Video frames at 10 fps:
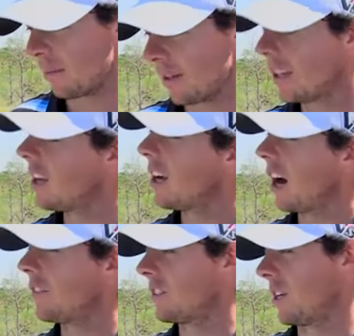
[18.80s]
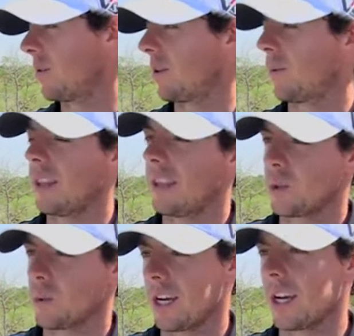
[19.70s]
And obviously, with a win
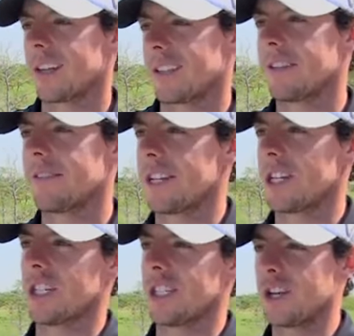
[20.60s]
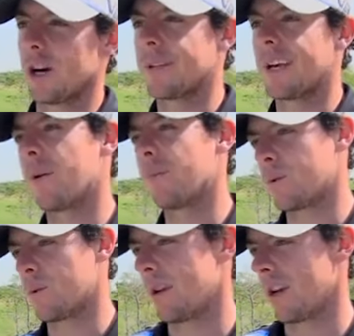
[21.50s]
this week, I can still finish in the top 10,
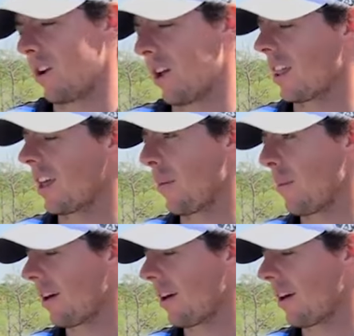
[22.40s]
which would be a great thing.